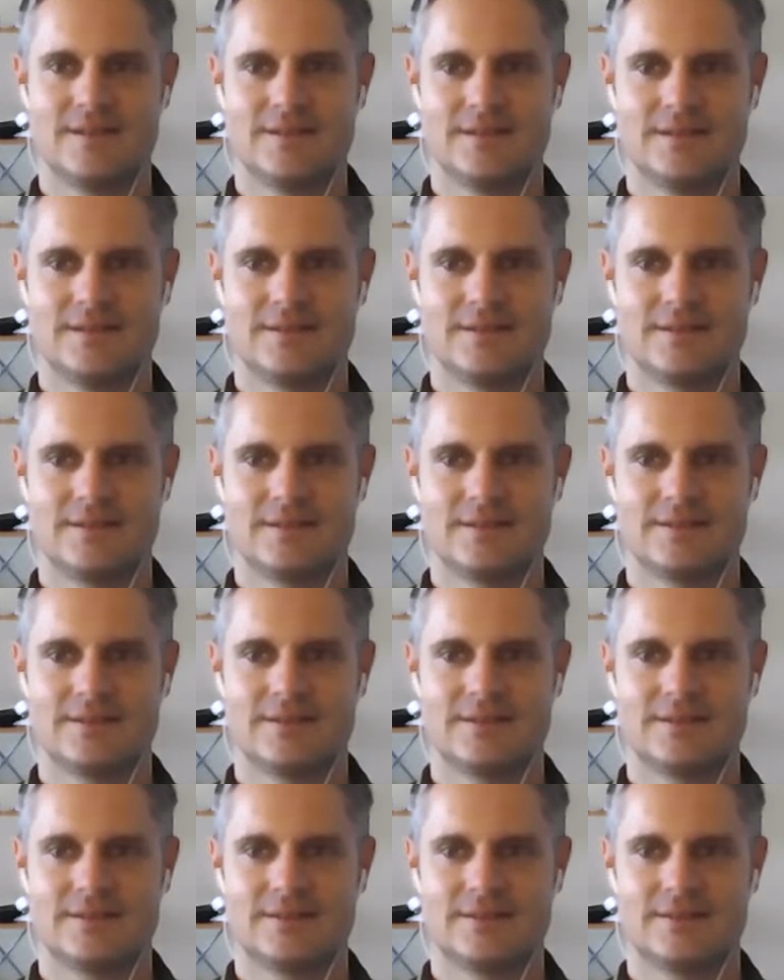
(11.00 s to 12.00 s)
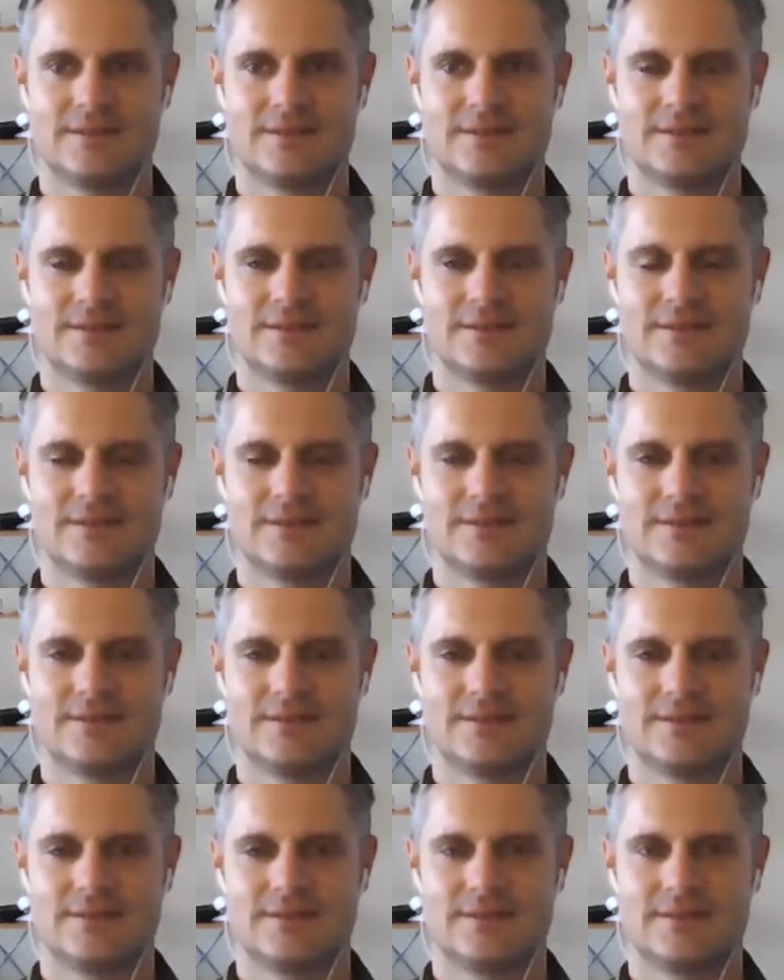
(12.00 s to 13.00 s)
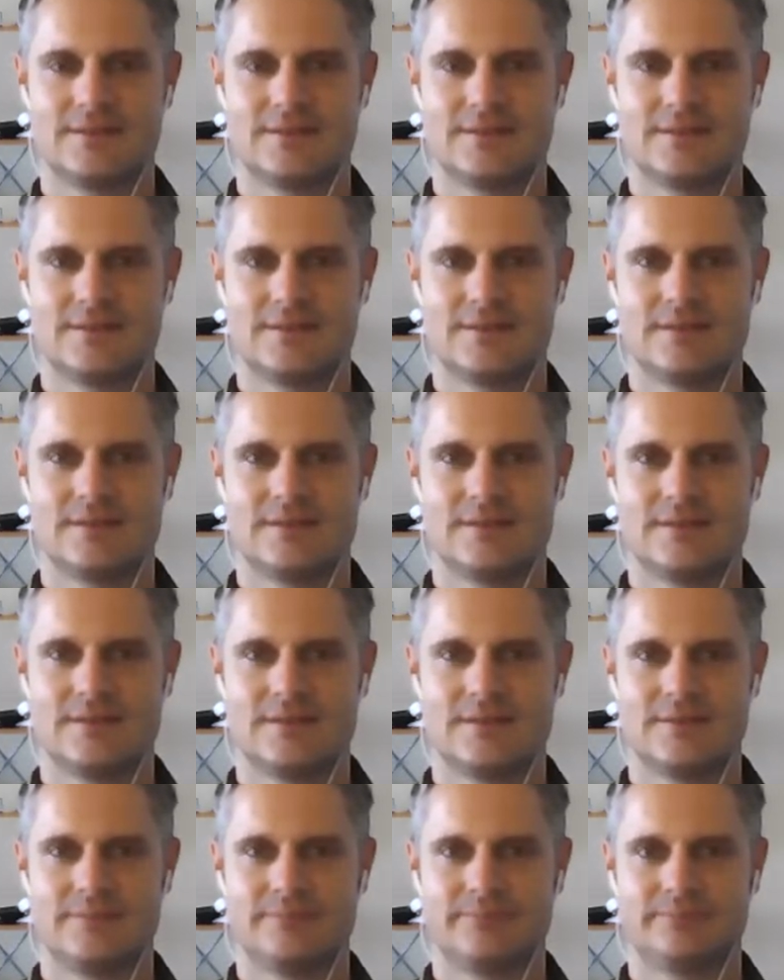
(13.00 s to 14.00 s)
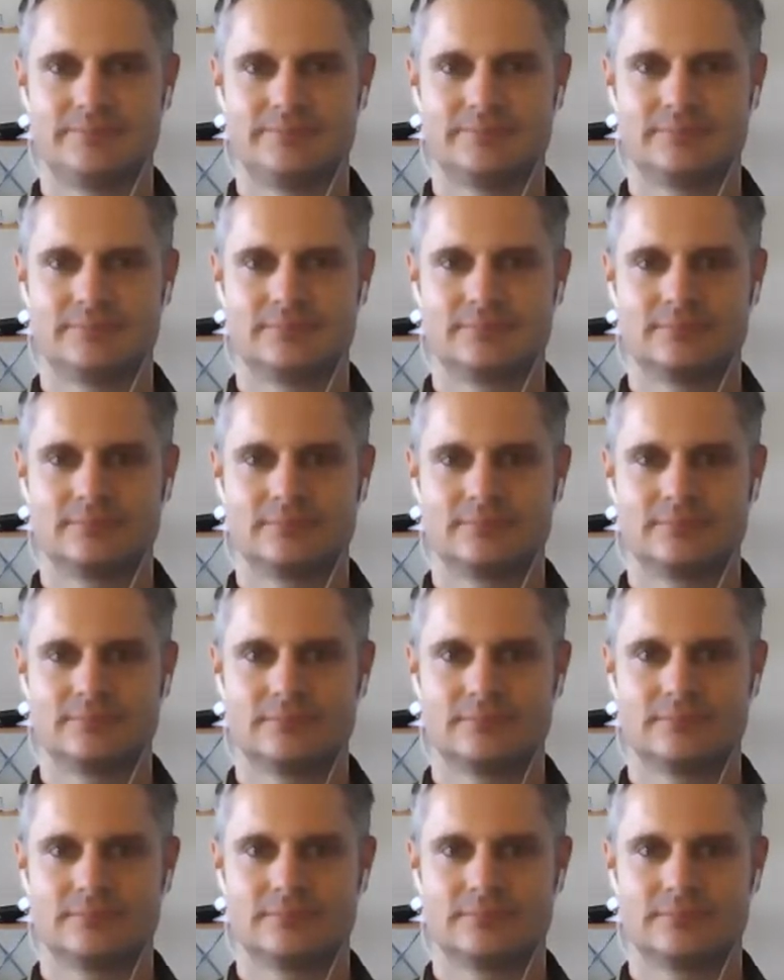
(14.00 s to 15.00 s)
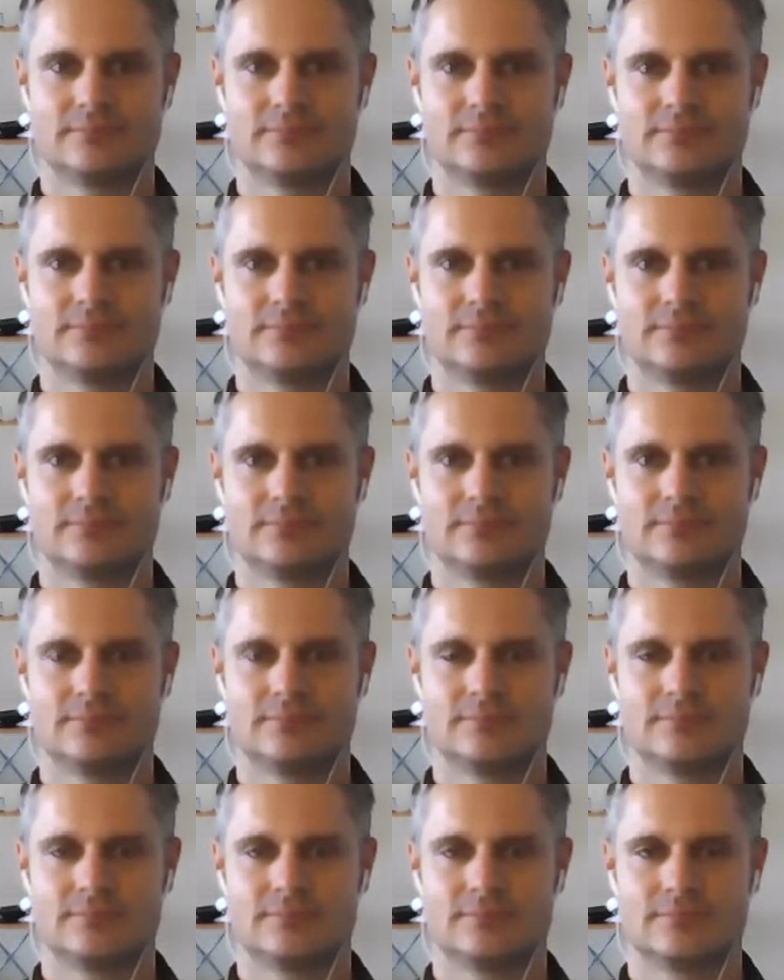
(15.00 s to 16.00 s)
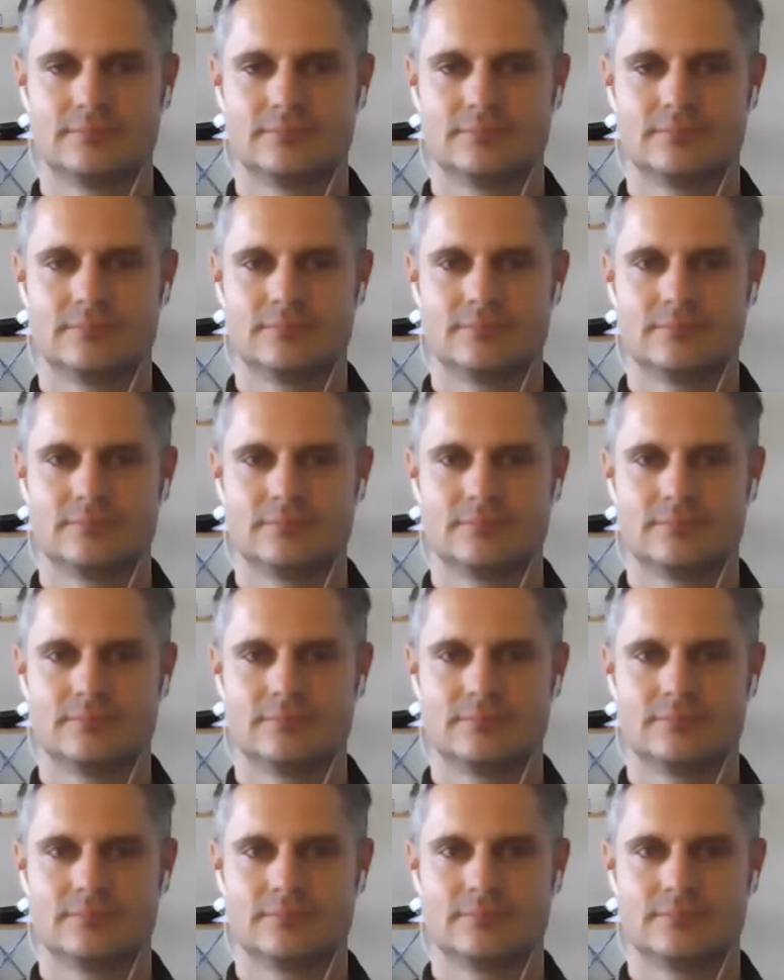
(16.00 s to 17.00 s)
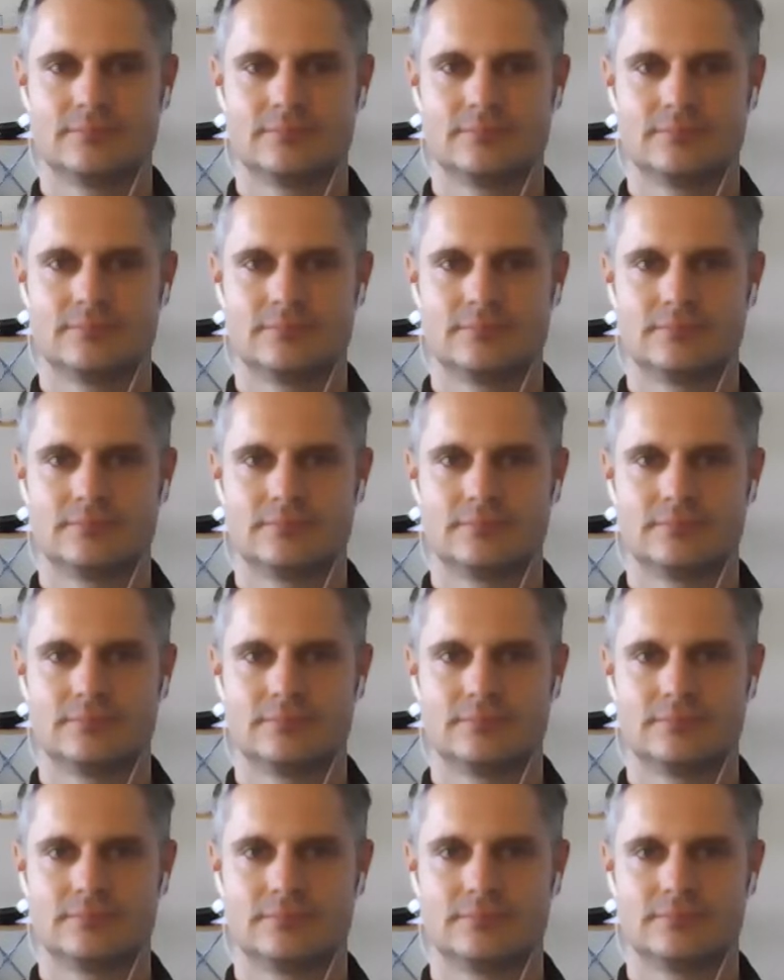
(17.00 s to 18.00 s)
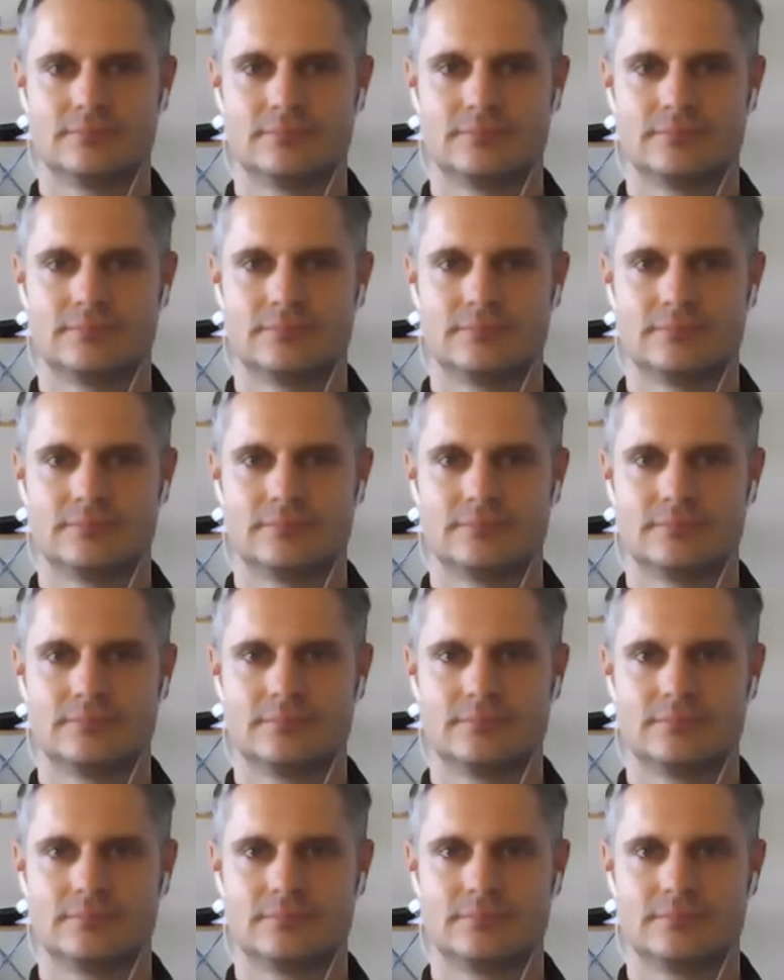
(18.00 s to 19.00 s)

(not speaking)